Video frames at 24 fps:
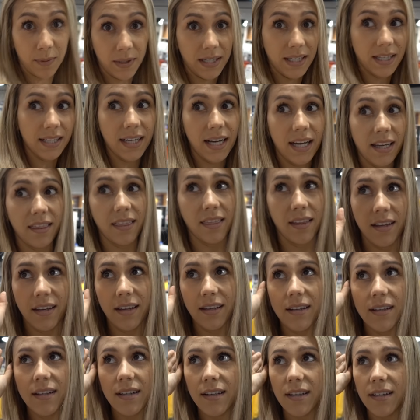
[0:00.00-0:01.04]
pink, I
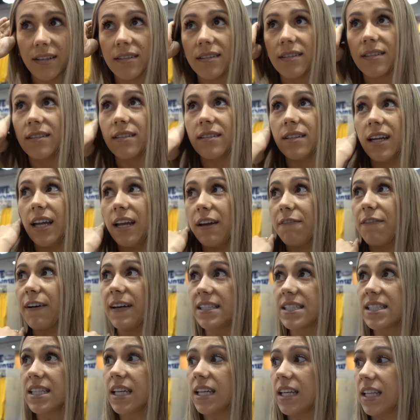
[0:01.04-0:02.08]
think if
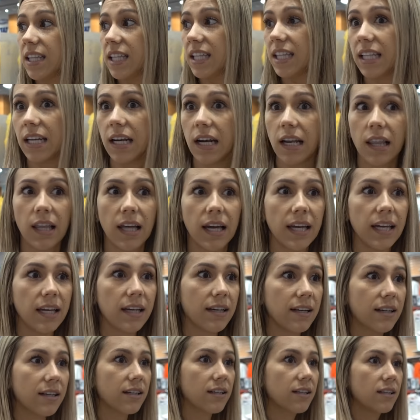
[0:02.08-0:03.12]
I see anything that I
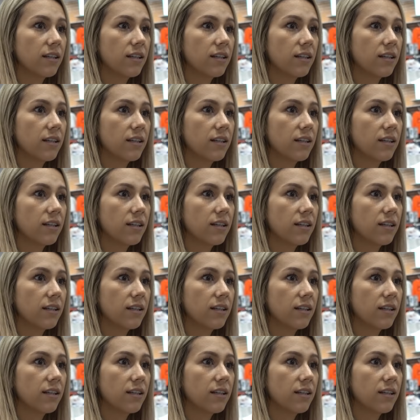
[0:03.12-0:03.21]
like.